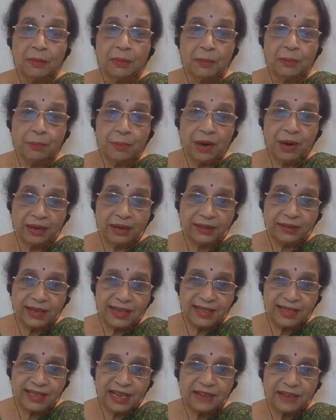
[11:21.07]
Birth
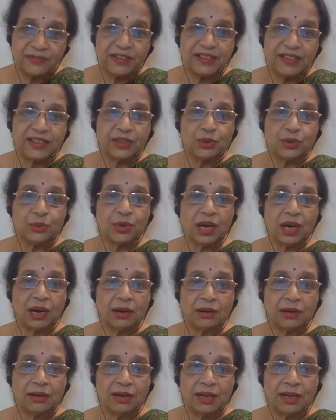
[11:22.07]
itself is a dukkha.